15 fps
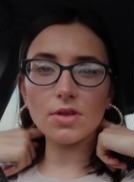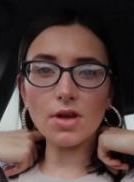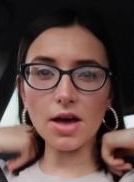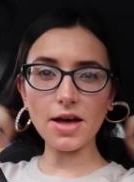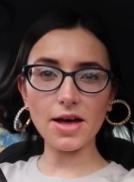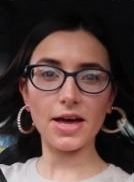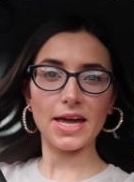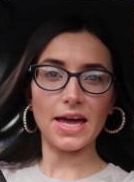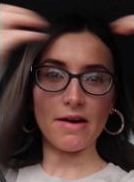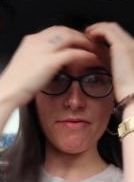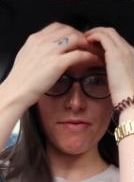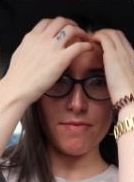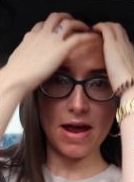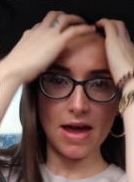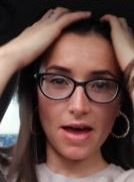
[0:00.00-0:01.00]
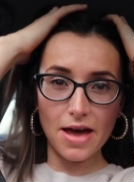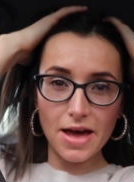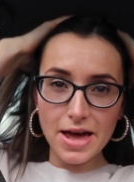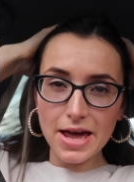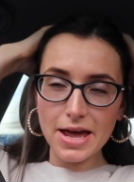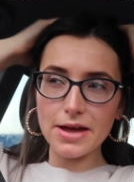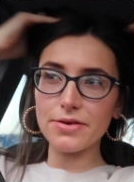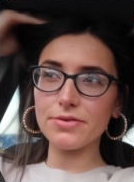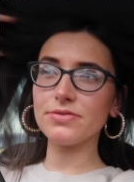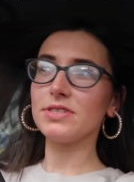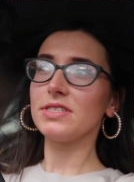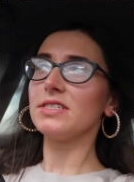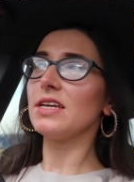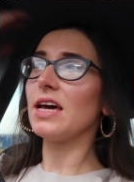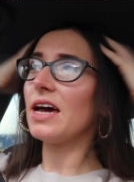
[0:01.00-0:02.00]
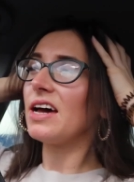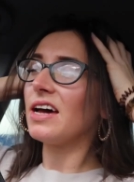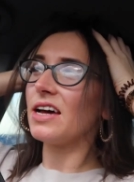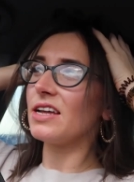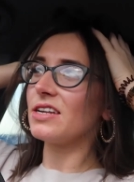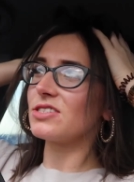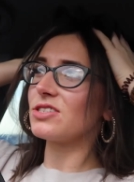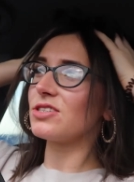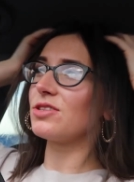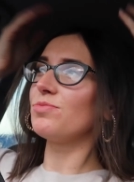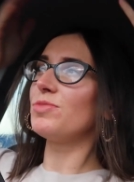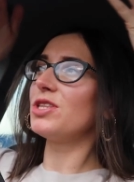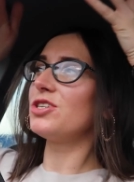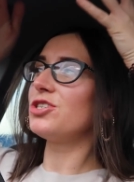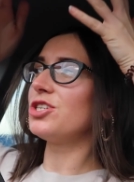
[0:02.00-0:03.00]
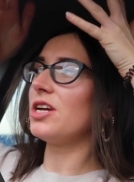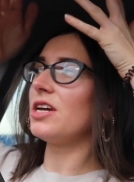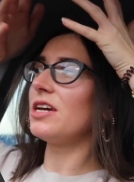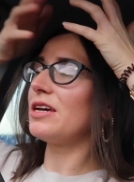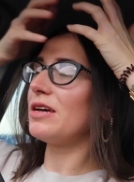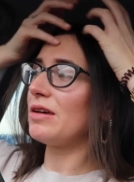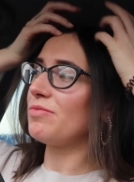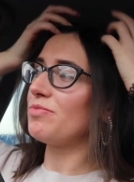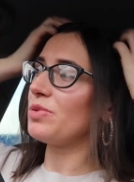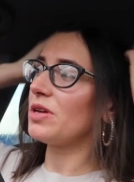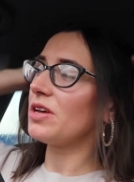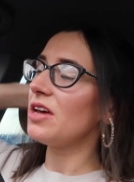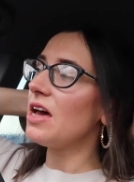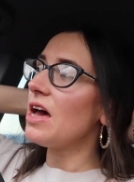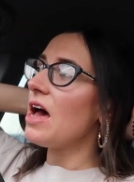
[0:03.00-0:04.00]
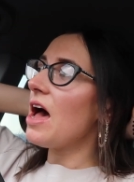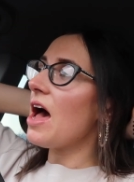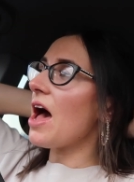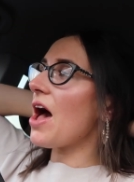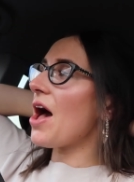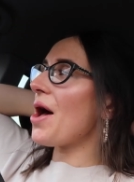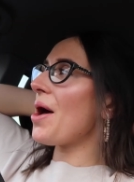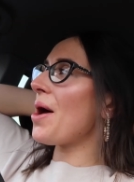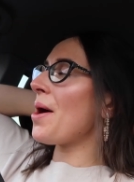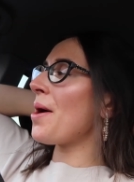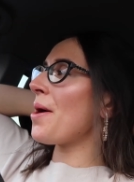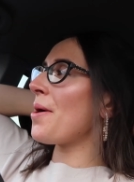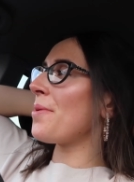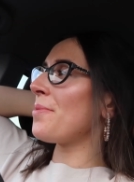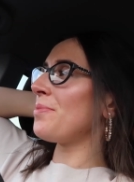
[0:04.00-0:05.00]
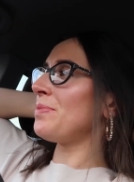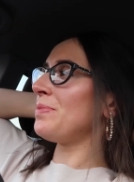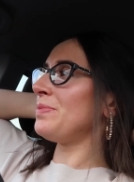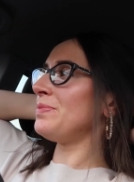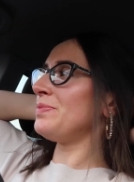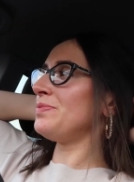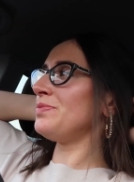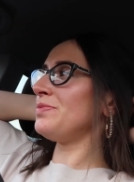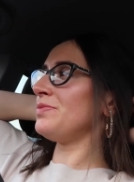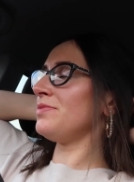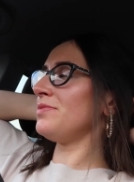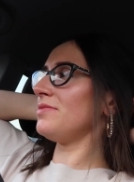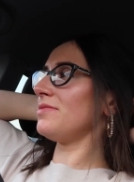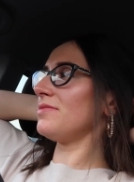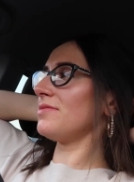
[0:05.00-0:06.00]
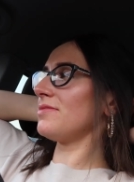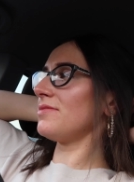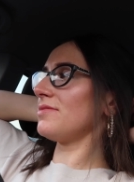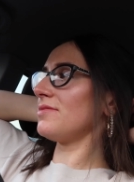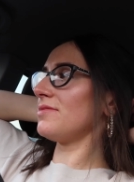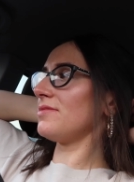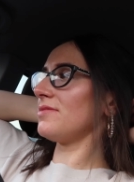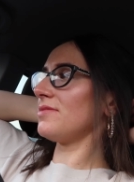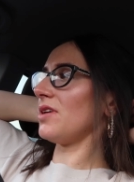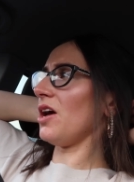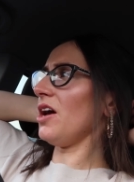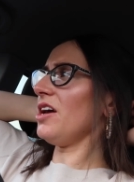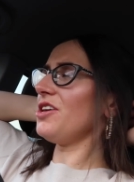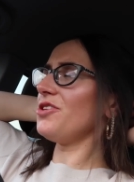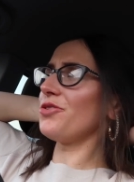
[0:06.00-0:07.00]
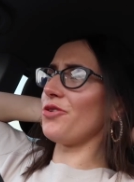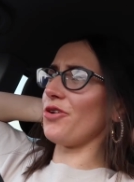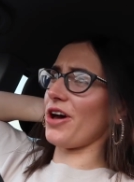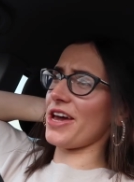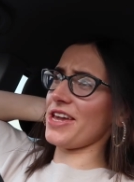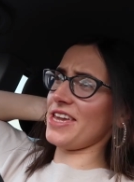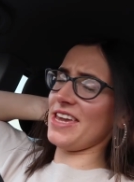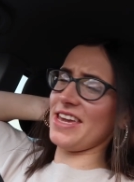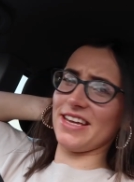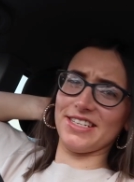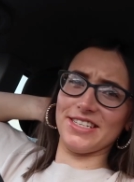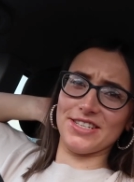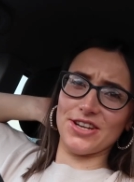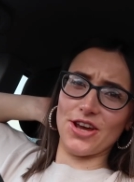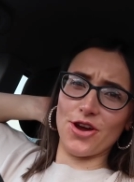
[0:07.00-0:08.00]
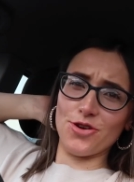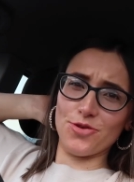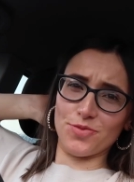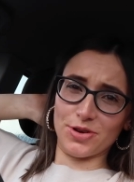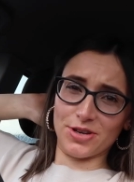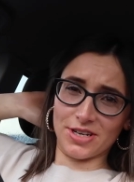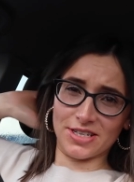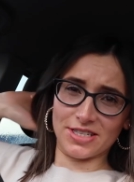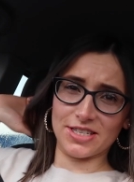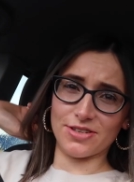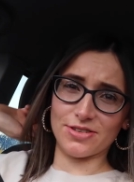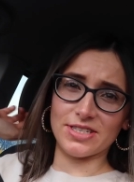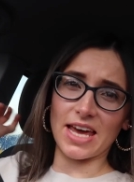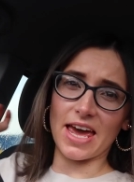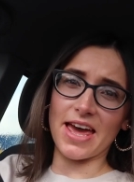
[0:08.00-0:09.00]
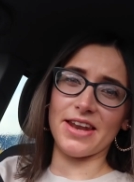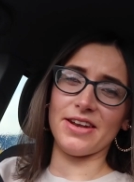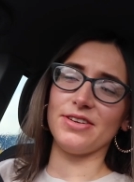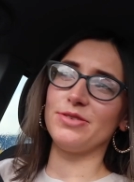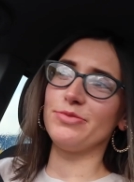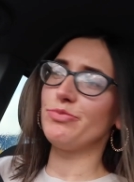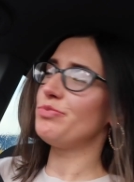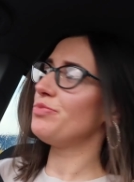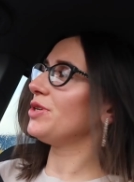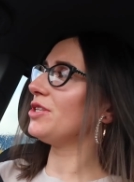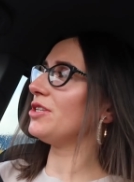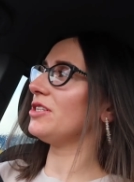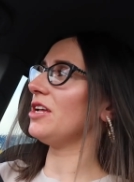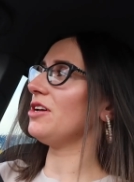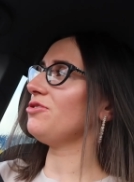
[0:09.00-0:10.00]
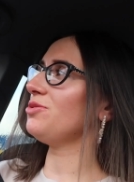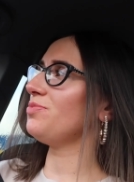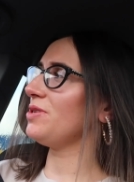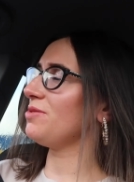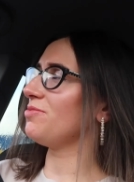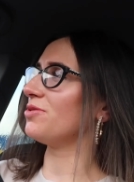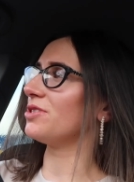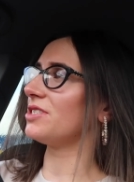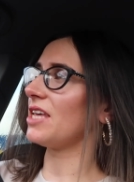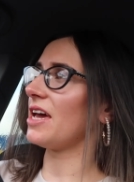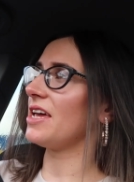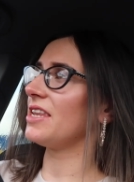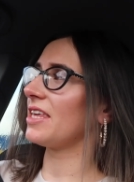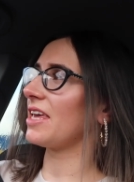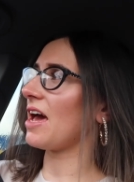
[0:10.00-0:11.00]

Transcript: I have arrived at the mothership. I thought Ikea didn't open until 10, but there's loads of people sat in the